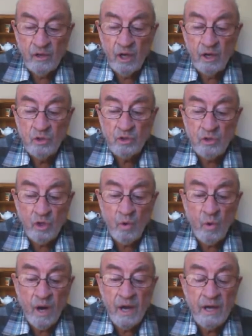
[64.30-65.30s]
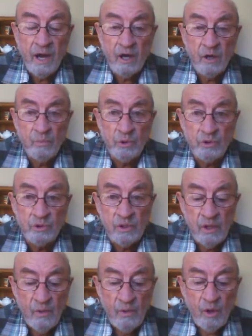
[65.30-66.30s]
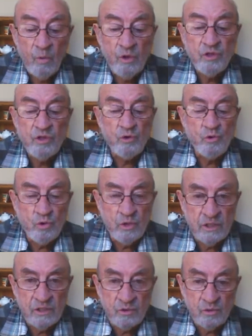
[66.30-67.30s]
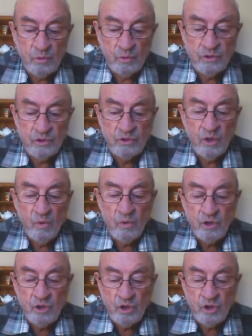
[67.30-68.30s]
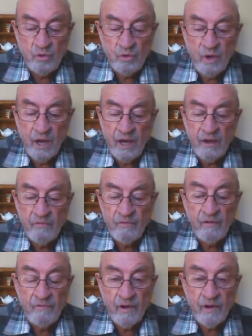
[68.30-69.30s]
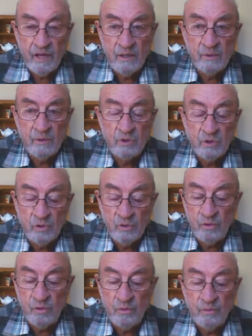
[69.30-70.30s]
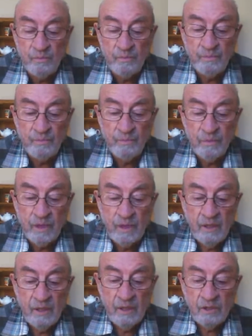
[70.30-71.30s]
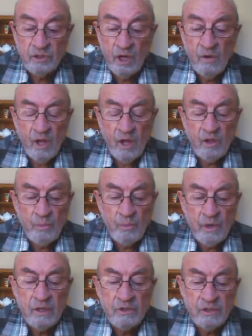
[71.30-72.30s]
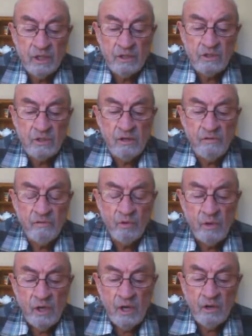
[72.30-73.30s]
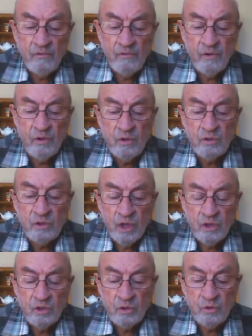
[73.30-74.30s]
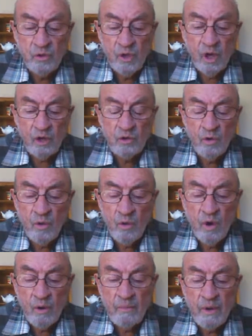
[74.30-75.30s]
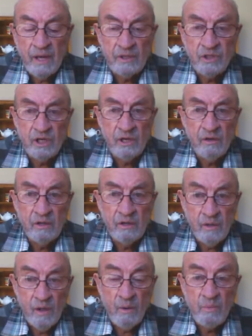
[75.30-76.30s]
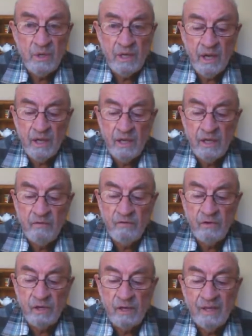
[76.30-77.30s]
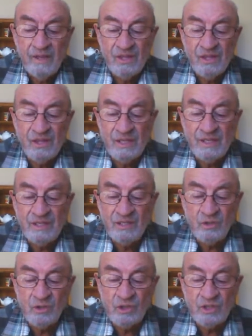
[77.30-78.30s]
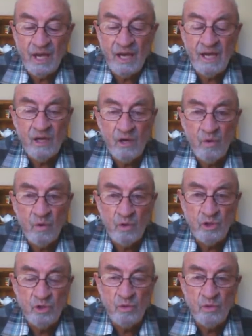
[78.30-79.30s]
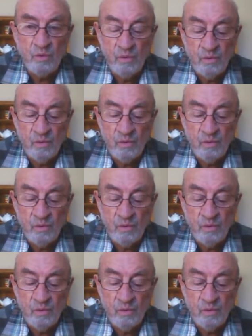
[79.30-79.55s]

those required outputs with the resources which you have available to you. So the process, therefore, refers to your managerial behavior, the things you say or do.